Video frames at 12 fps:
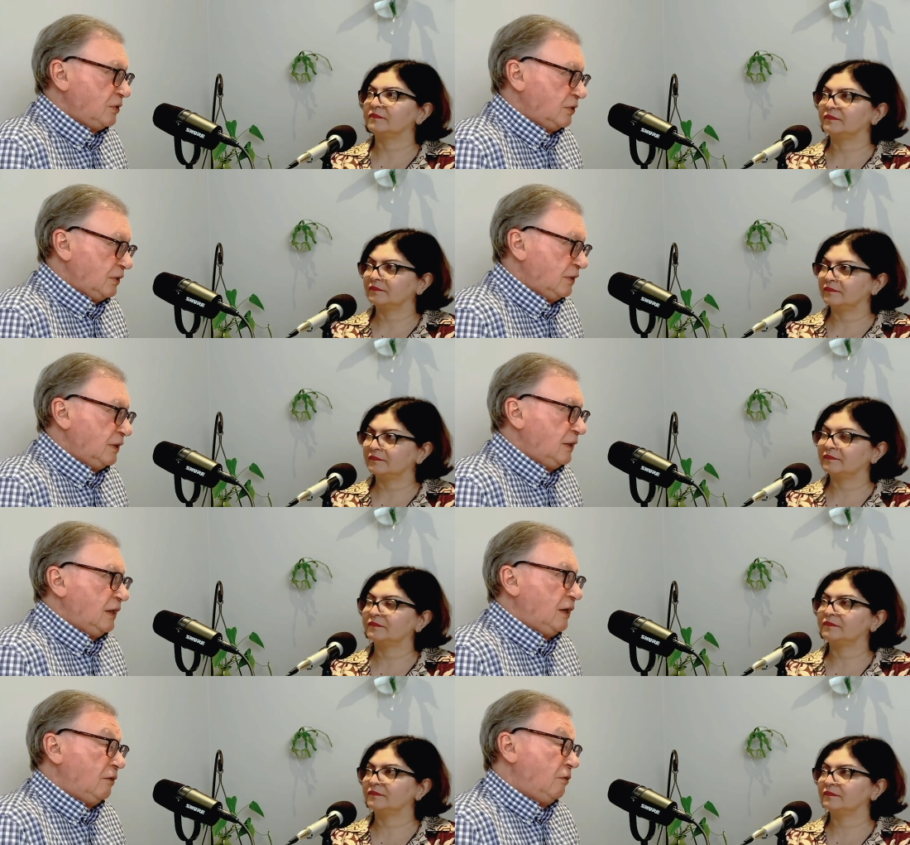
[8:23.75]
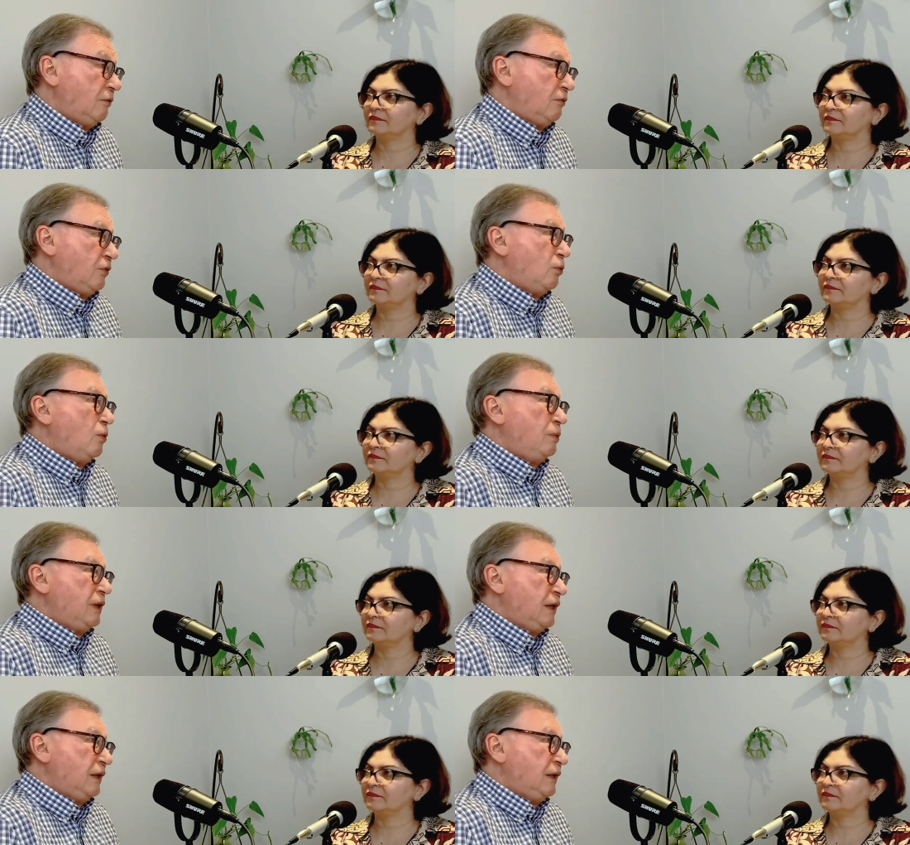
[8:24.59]
Speaker 1: return. However, there won't
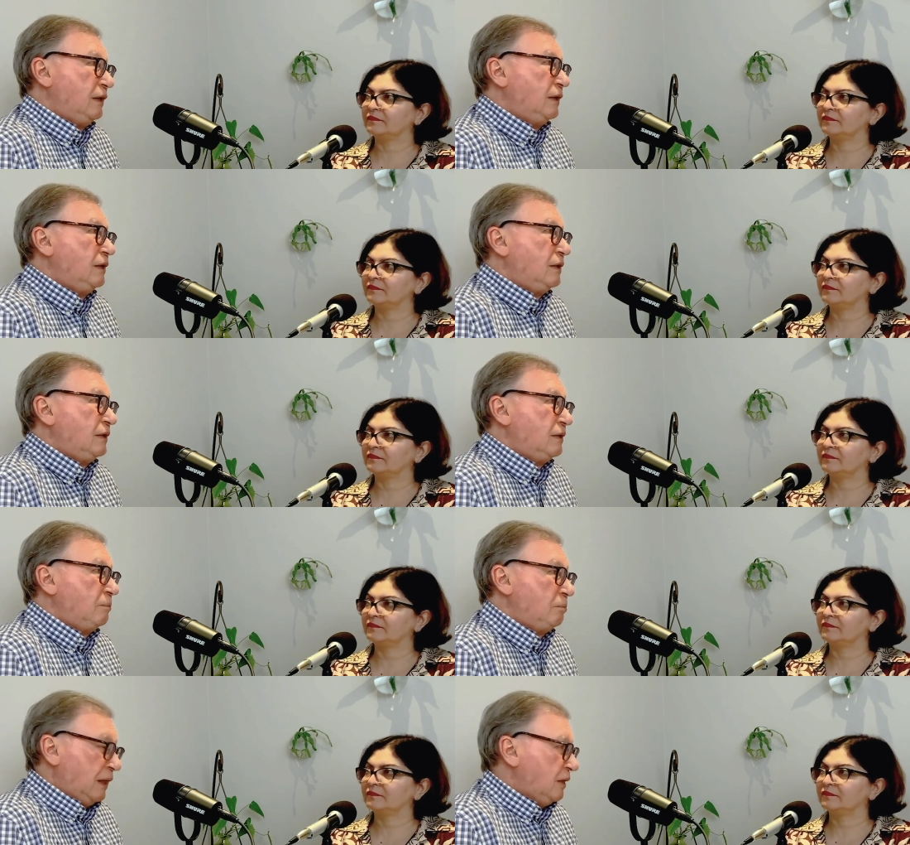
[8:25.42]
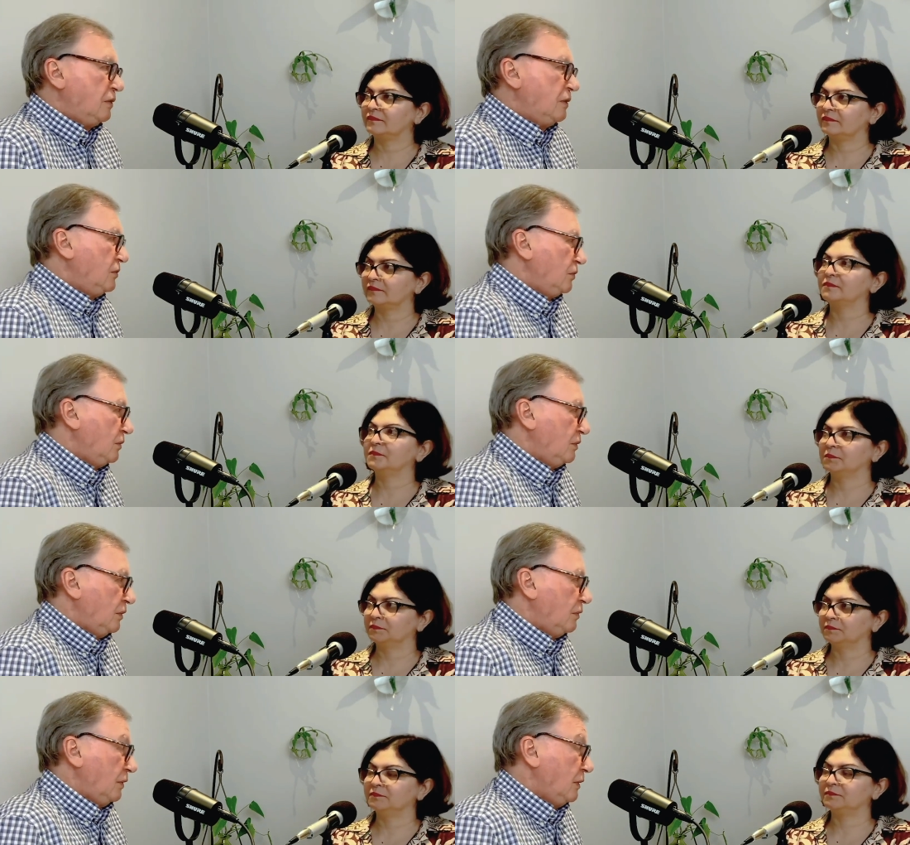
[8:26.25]
be any penalties or
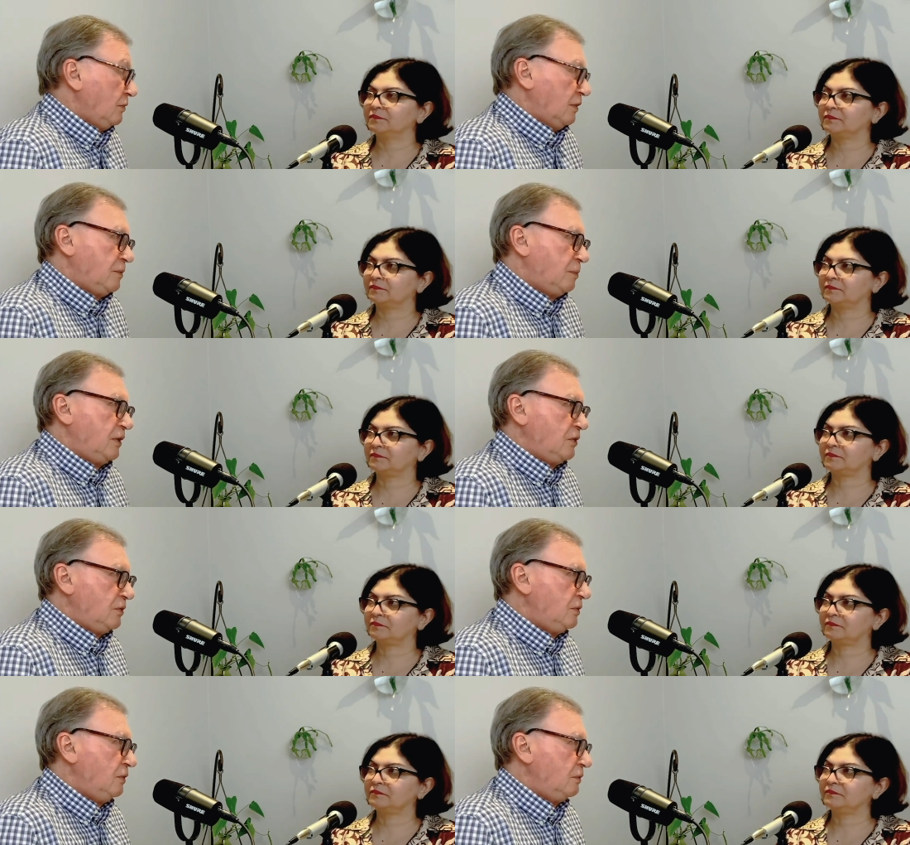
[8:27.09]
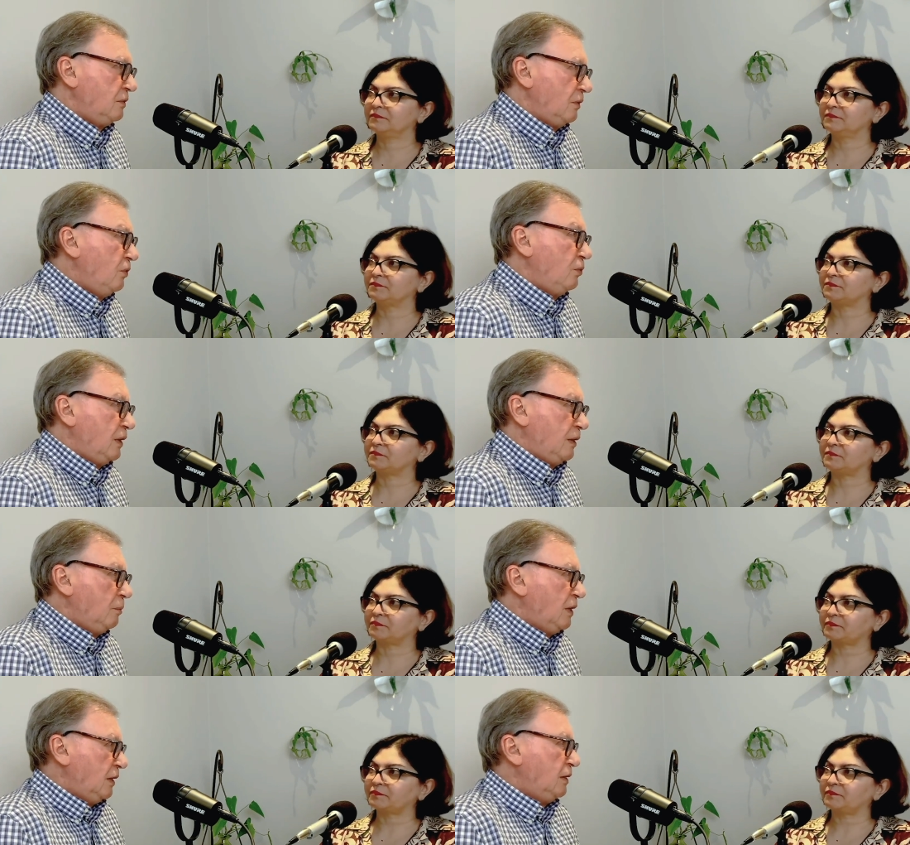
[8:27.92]
interest because you don't owe any
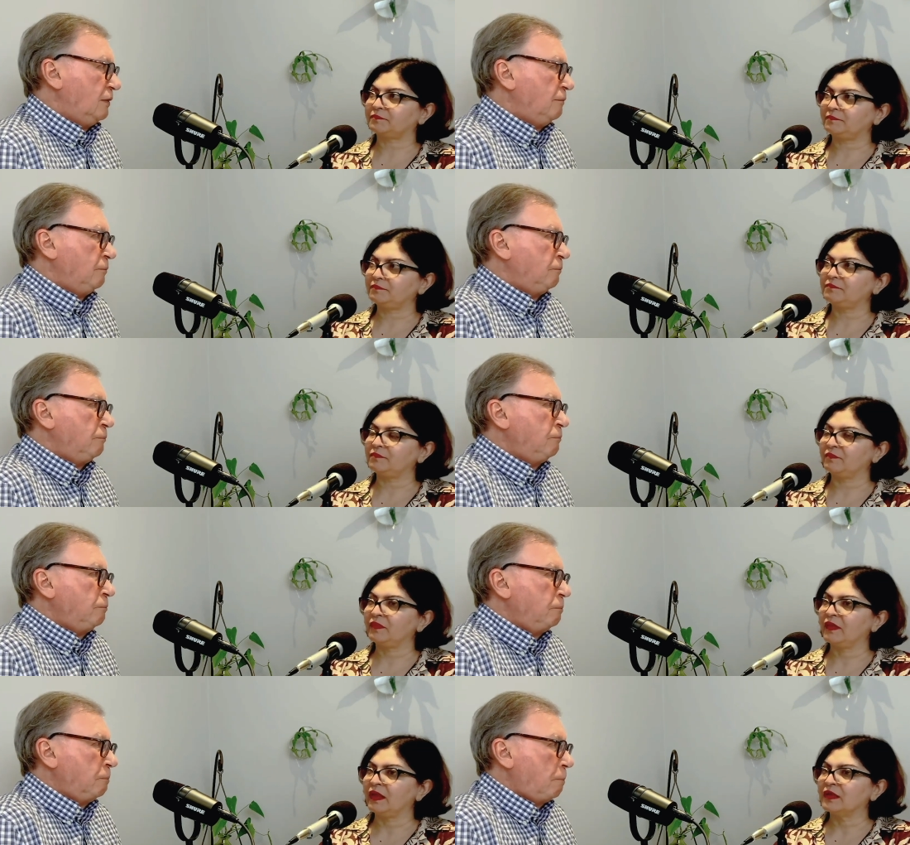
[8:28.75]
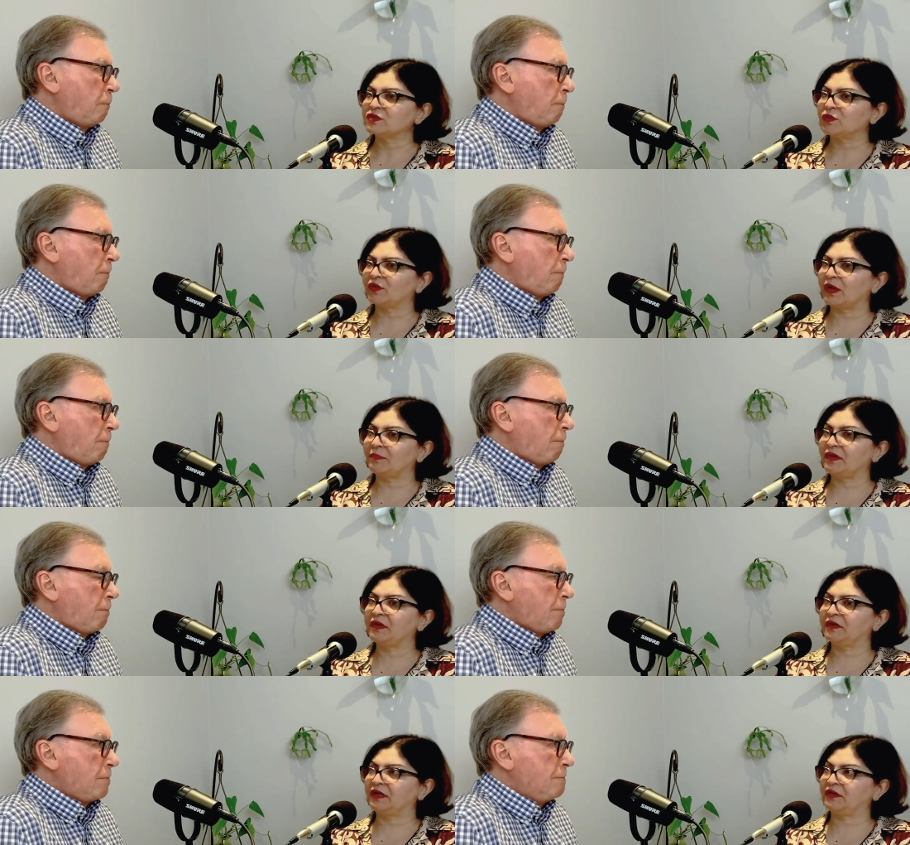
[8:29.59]
money.
Speaker 2: So what I'm
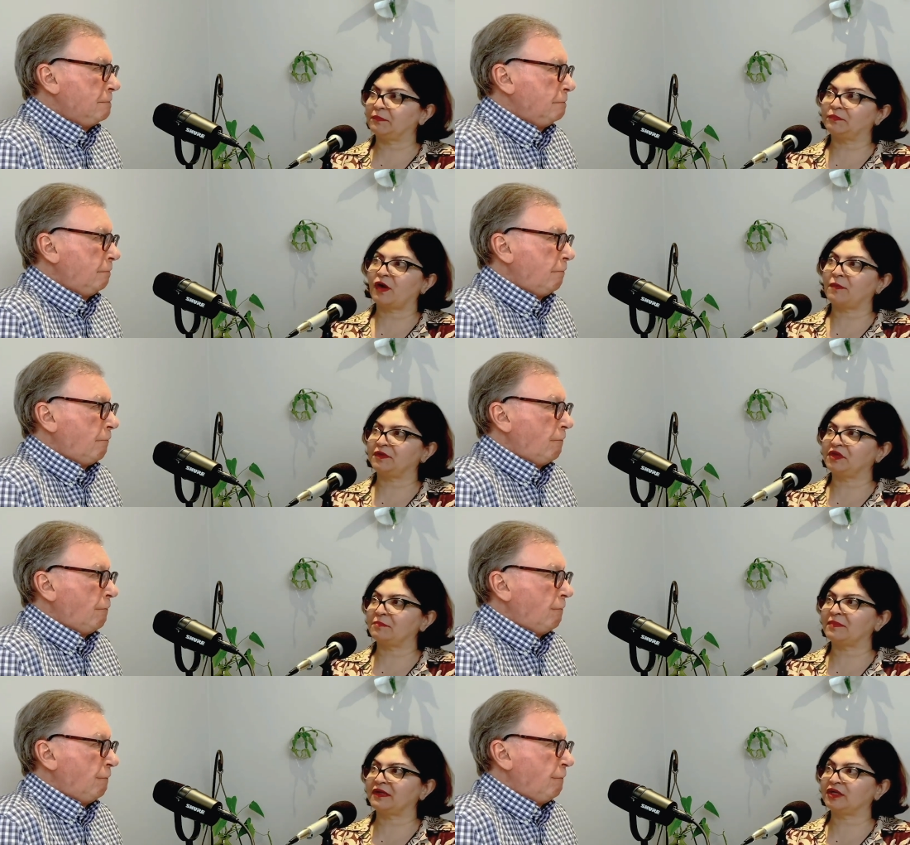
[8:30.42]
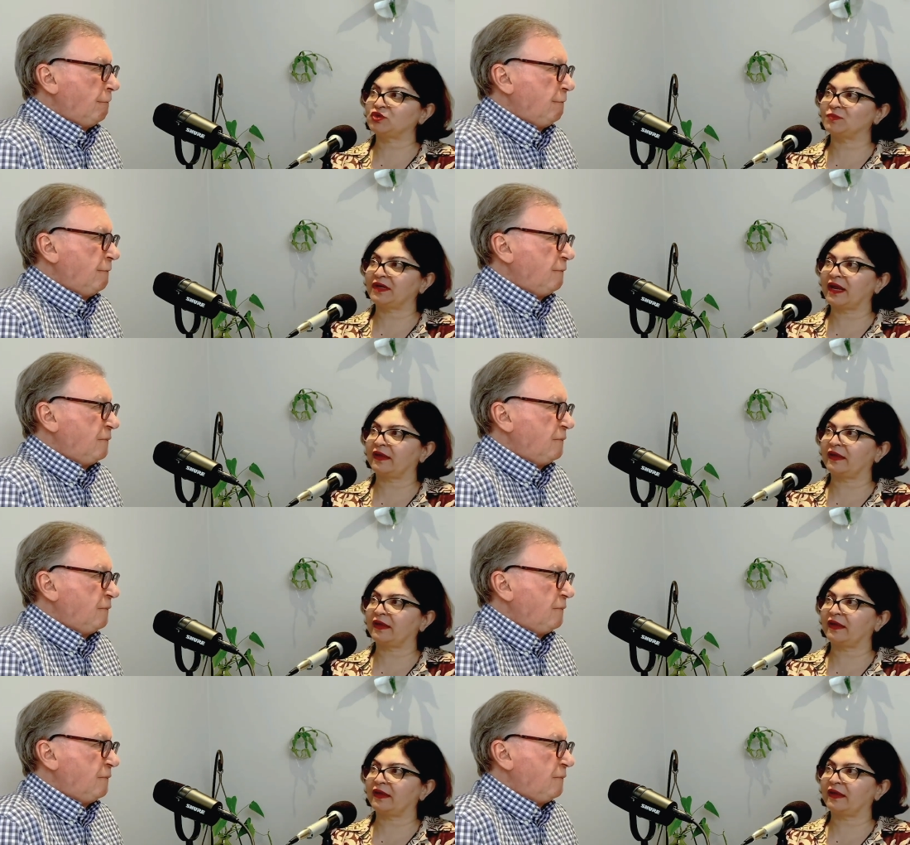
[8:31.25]
hearing, the property management